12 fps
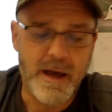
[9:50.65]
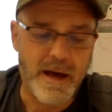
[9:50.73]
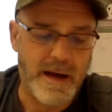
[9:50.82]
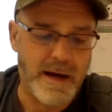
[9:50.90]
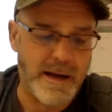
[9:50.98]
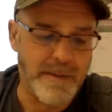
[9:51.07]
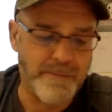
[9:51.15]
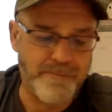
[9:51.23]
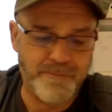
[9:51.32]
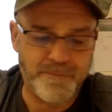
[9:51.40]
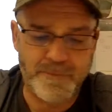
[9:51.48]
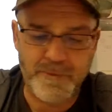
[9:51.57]

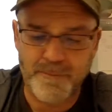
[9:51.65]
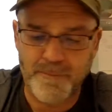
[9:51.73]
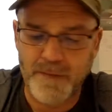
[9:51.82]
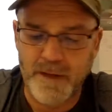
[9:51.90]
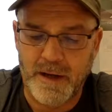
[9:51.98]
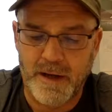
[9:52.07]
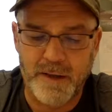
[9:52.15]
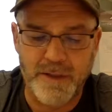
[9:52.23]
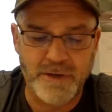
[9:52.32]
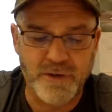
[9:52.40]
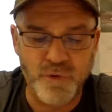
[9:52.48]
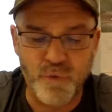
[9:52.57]

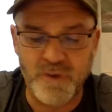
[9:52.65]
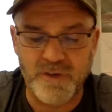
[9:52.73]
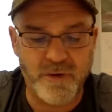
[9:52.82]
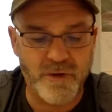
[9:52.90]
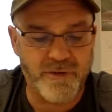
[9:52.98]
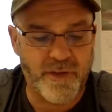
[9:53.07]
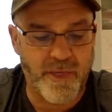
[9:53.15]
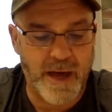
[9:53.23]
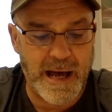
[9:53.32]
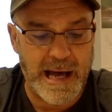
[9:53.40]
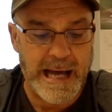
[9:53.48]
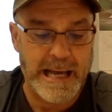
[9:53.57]
The two whiskers are the
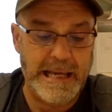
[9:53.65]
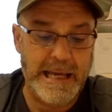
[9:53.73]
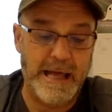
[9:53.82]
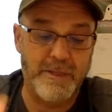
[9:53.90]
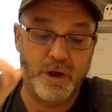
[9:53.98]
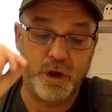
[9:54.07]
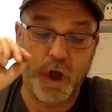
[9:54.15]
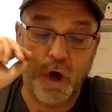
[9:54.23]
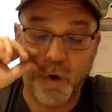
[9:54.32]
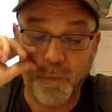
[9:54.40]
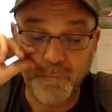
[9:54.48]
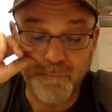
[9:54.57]
high and the
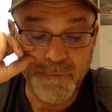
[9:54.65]
low.